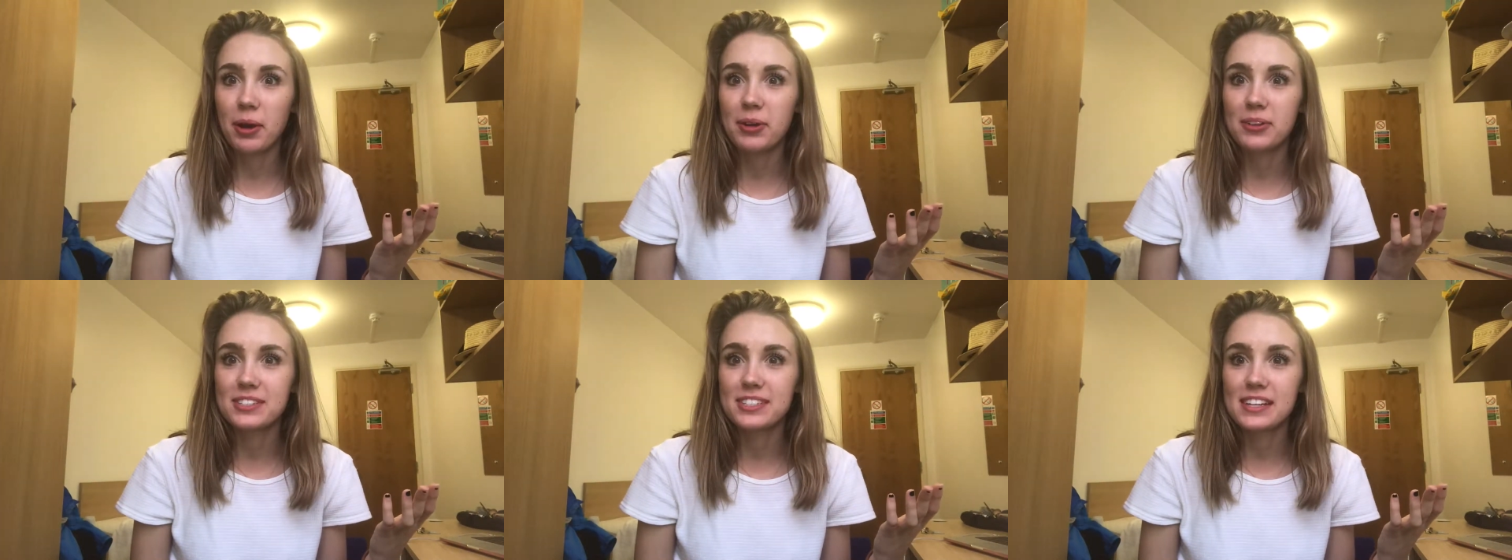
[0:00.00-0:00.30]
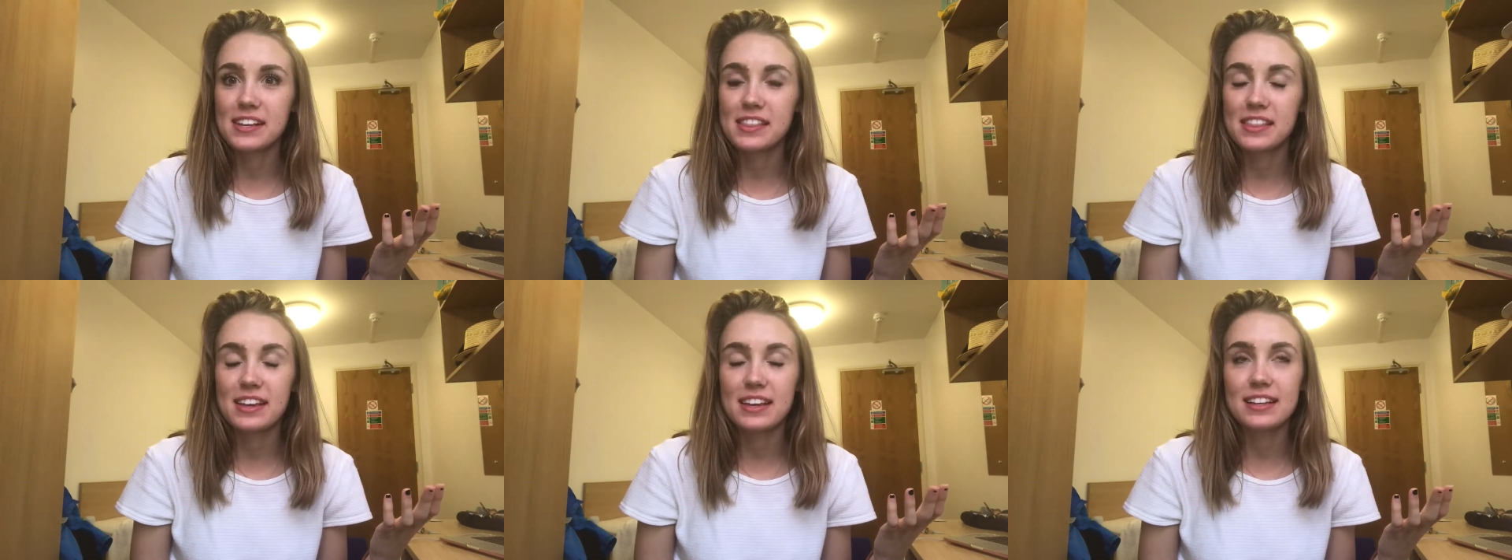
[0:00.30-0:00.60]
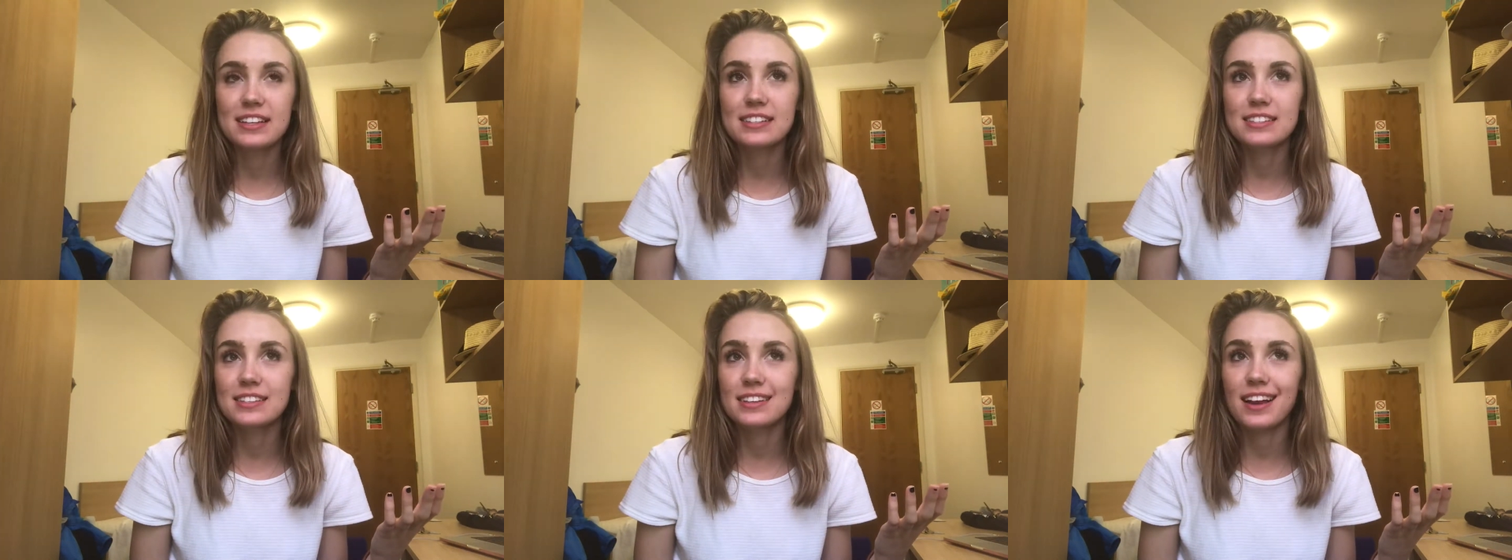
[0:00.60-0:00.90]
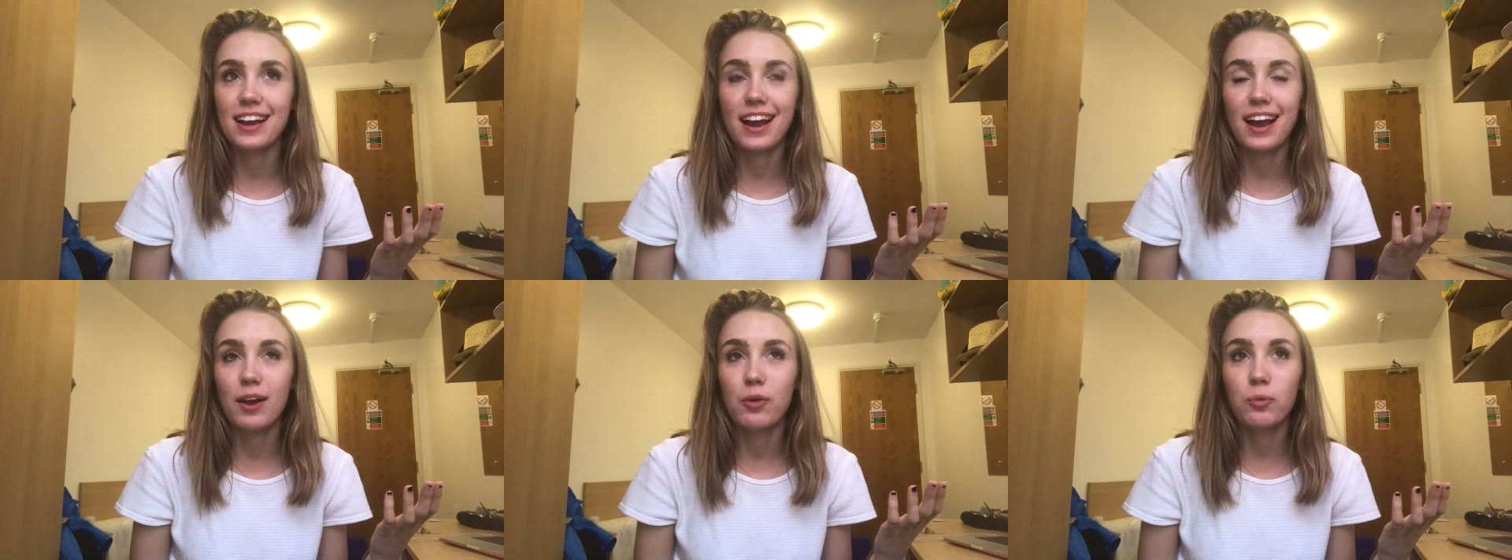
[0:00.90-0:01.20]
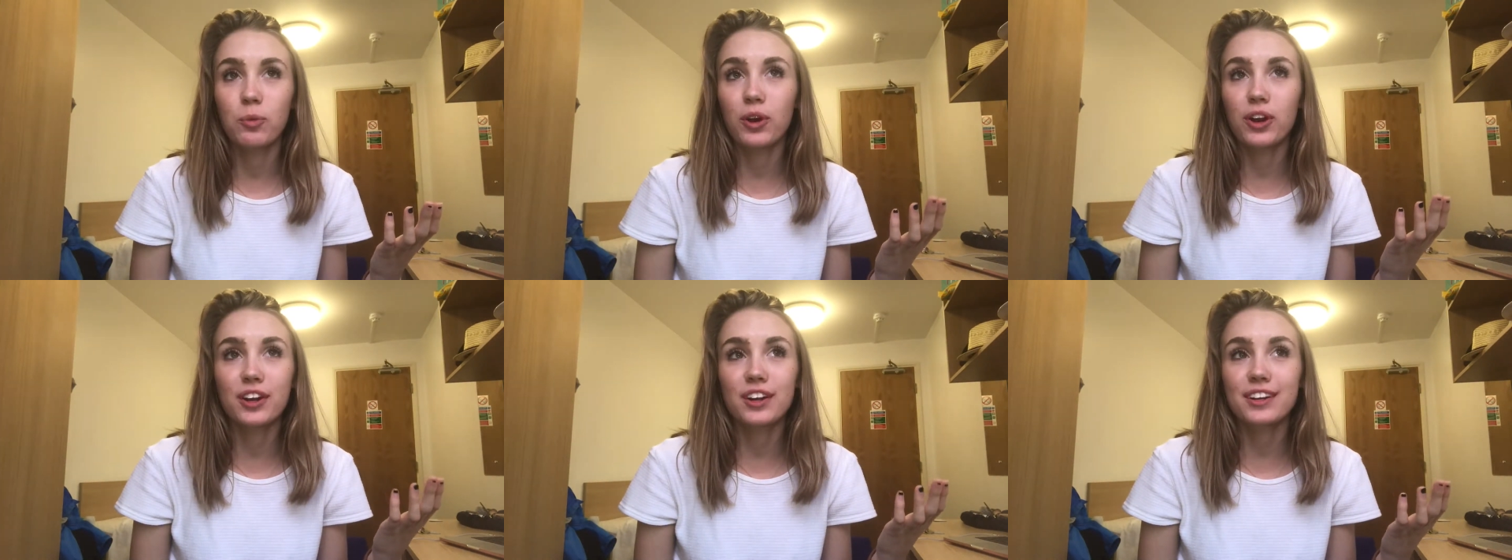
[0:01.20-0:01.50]
posting these.
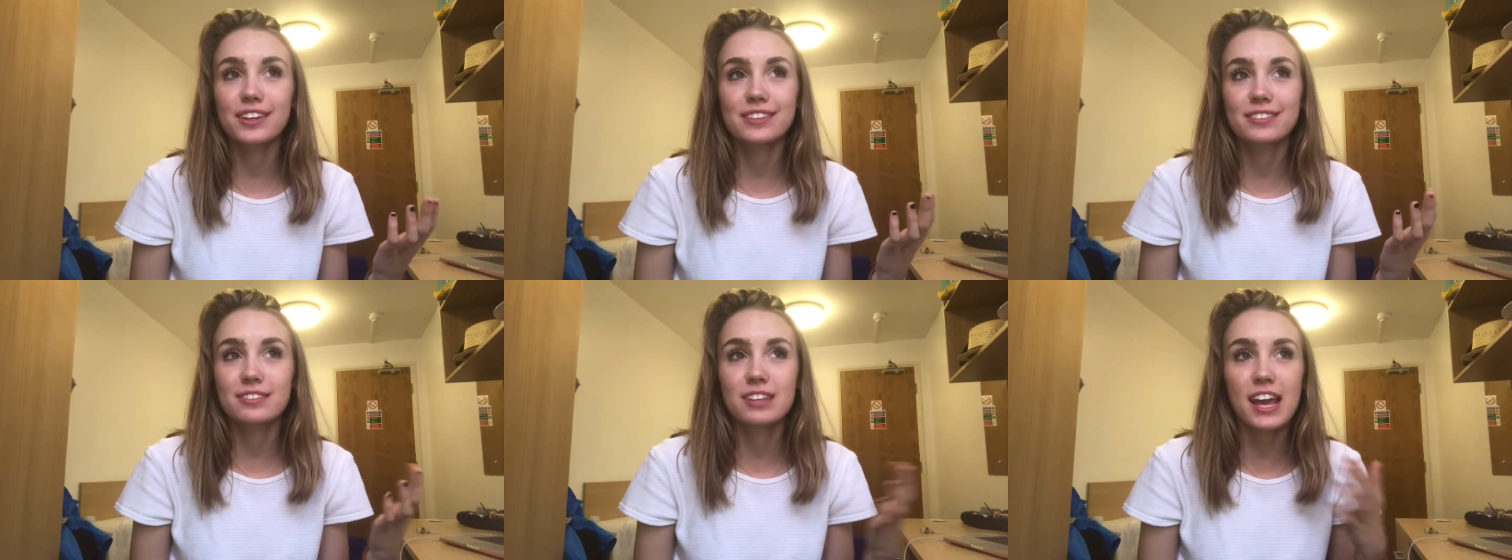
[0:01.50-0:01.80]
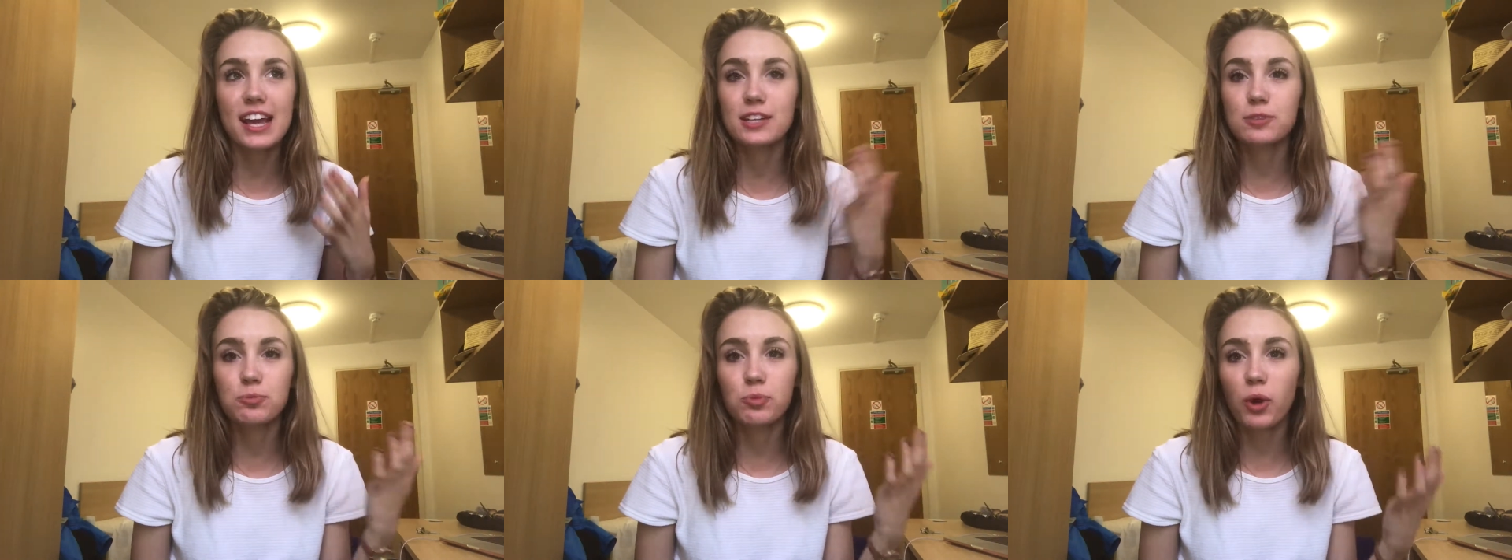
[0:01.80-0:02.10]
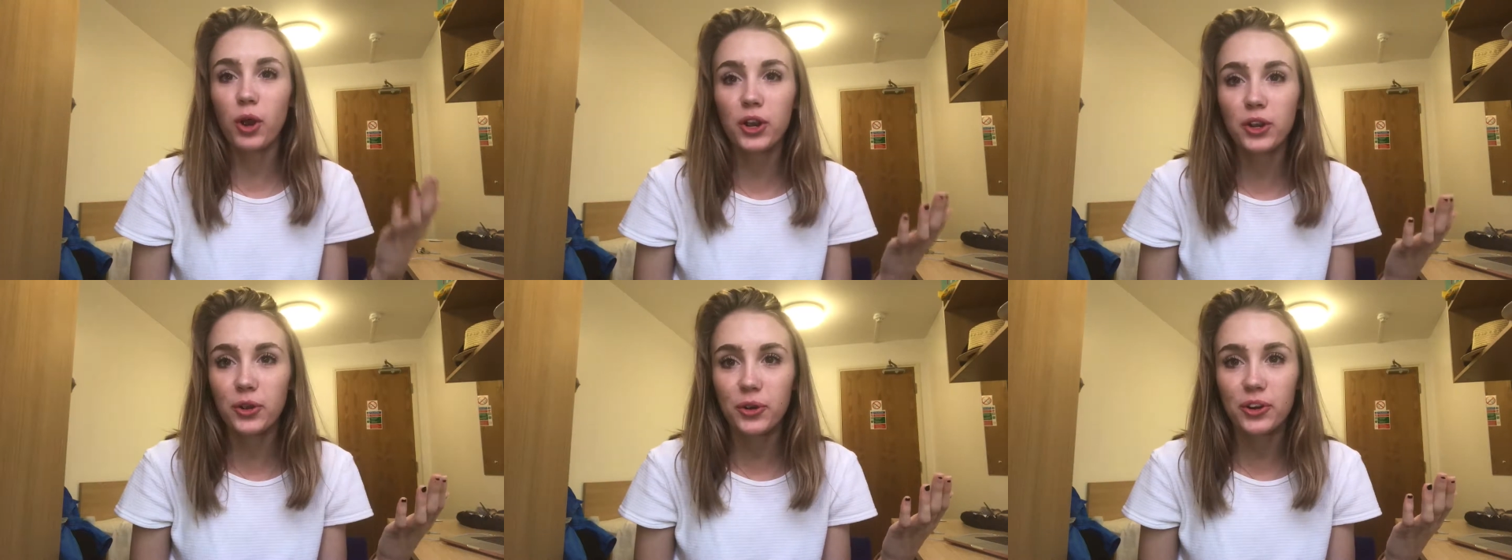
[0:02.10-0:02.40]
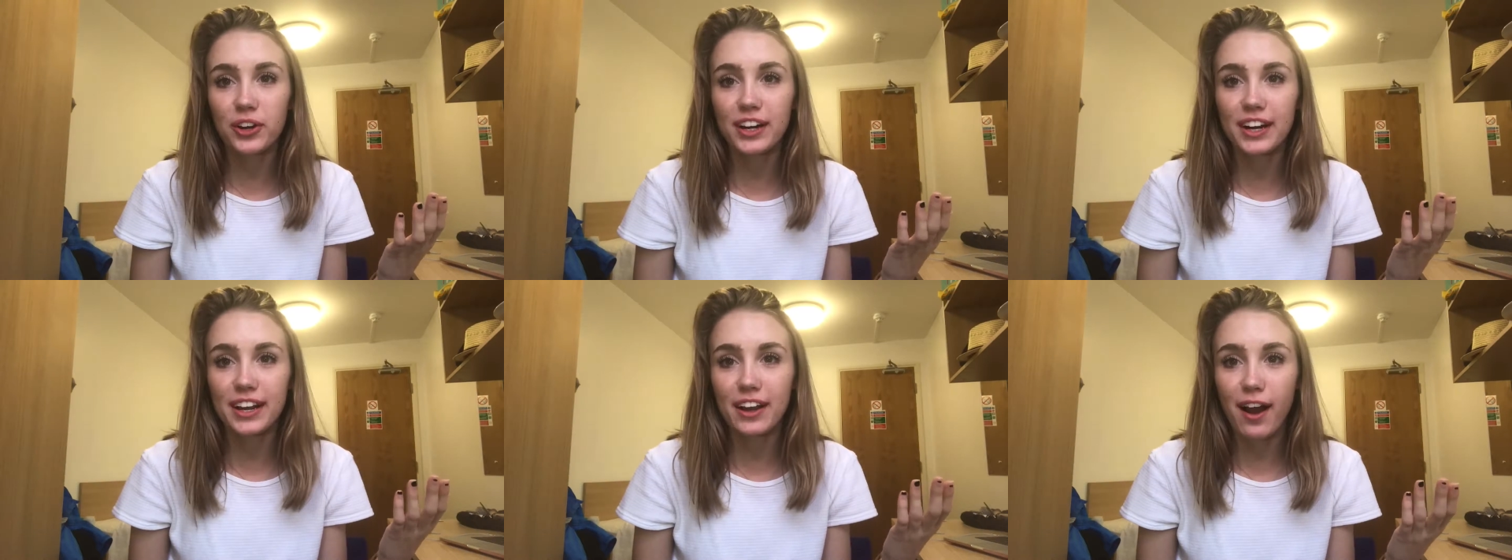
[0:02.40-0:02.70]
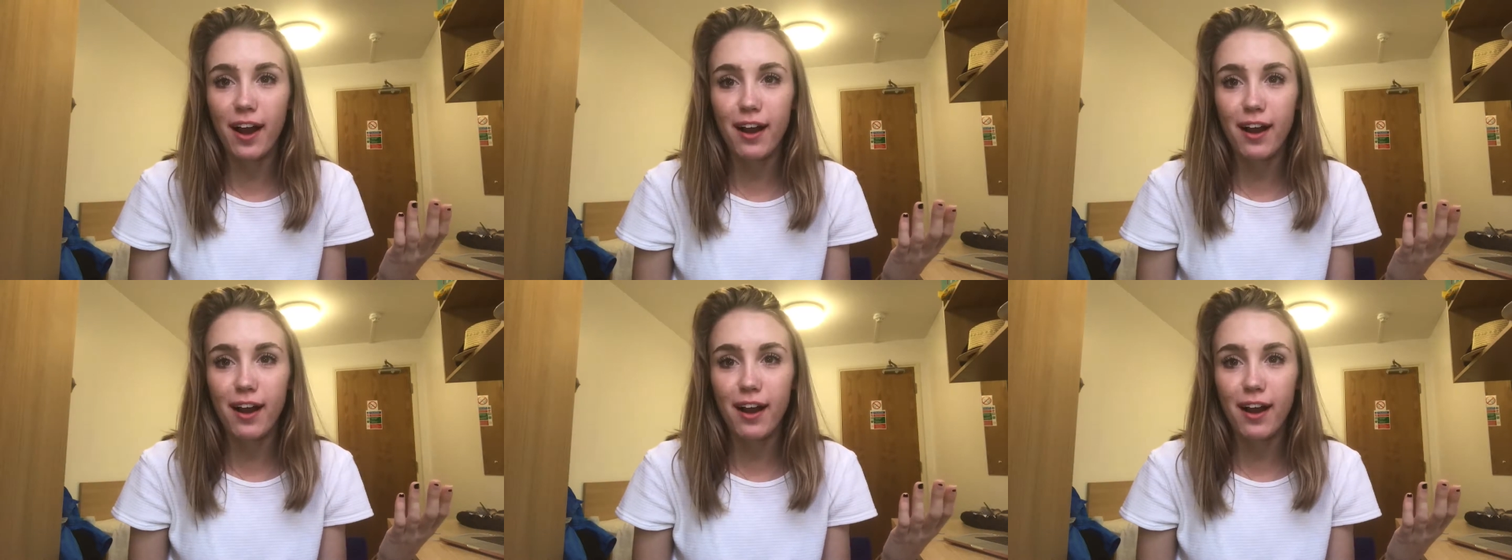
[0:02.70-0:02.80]
Work takes priority,